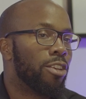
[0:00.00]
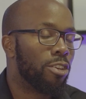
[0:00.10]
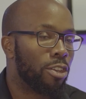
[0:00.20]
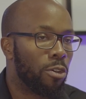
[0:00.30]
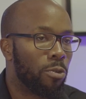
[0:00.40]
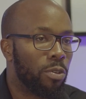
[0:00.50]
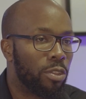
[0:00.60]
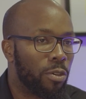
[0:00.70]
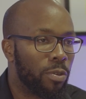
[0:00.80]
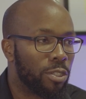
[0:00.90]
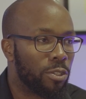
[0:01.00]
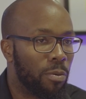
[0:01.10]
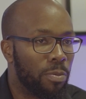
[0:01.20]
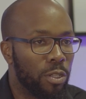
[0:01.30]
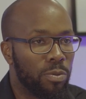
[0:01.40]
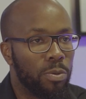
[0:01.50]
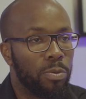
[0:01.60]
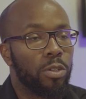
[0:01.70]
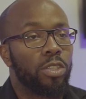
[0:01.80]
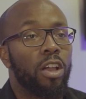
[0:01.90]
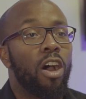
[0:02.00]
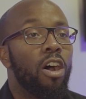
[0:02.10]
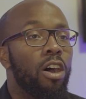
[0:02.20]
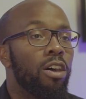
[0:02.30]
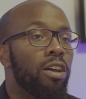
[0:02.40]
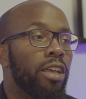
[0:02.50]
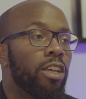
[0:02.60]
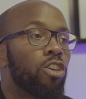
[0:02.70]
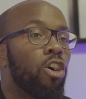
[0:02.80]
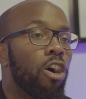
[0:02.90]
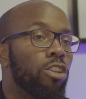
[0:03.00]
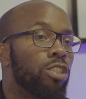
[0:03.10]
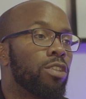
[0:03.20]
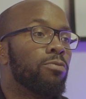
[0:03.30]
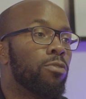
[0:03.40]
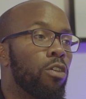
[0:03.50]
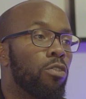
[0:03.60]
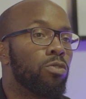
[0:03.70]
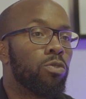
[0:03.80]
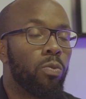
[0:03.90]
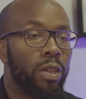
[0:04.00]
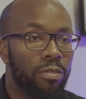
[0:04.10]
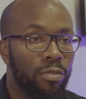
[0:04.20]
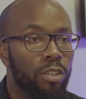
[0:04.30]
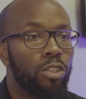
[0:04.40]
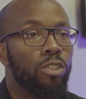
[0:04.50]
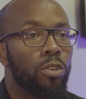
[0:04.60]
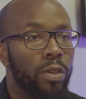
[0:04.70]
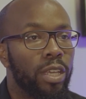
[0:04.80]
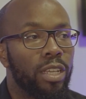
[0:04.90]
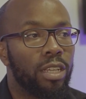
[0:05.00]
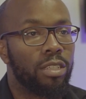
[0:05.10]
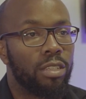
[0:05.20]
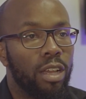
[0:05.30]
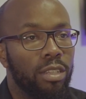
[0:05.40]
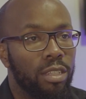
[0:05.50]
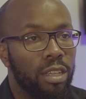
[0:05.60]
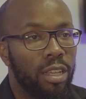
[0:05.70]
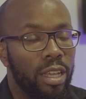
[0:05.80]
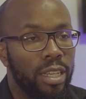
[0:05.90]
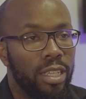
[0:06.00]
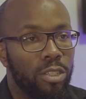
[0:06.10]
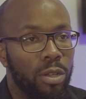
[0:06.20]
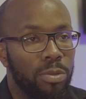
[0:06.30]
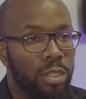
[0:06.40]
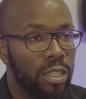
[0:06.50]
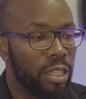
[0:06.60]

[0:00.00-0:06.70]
no, it's not possible because there are costs involved with doing such a lease option